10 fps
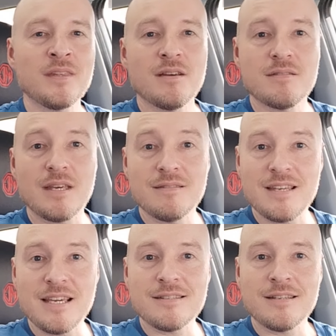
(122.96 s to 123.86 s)
then
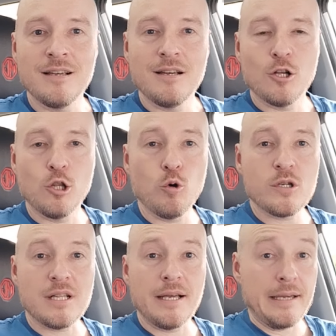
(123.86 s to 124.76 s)
this
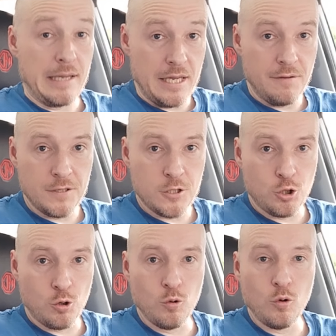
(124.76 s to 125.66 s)
looks like, if it's
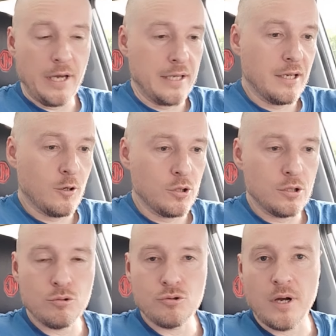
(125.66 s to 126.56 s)
true, and
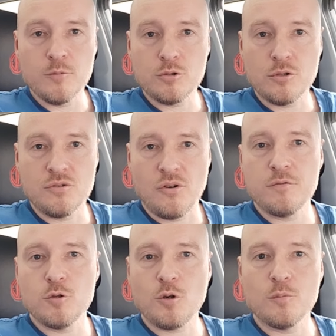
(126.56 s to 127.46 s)
according to
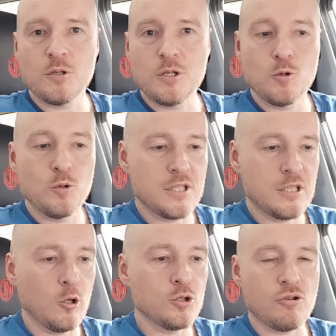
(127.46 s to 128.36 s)
drive.com.au, it's
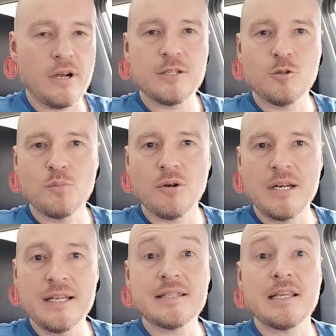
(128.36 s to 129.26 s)
still on track to be
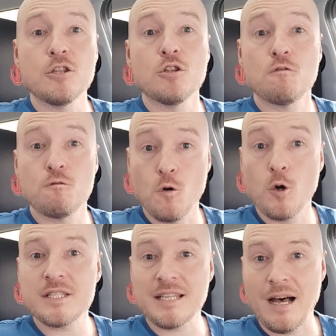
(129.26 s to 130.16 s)
released in the
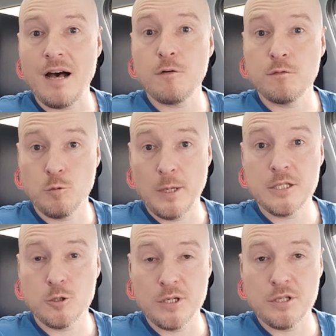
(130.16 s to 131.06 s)
first half of
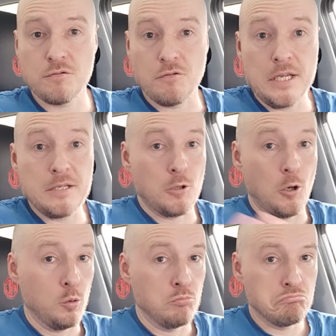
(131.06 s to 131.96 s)
2023,
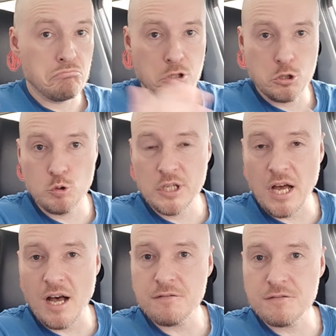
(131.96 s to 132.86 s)
so soon
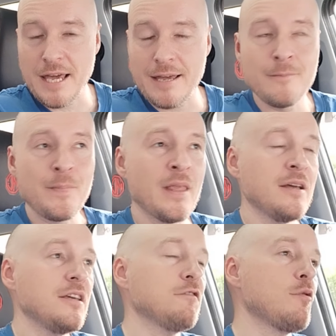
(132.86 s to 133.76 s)
enough, yeah,
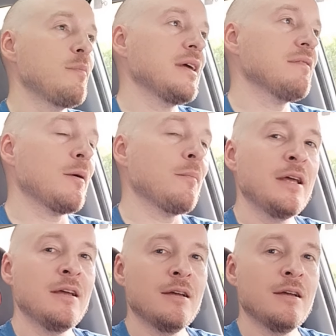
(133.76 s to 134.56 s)
if we believe them,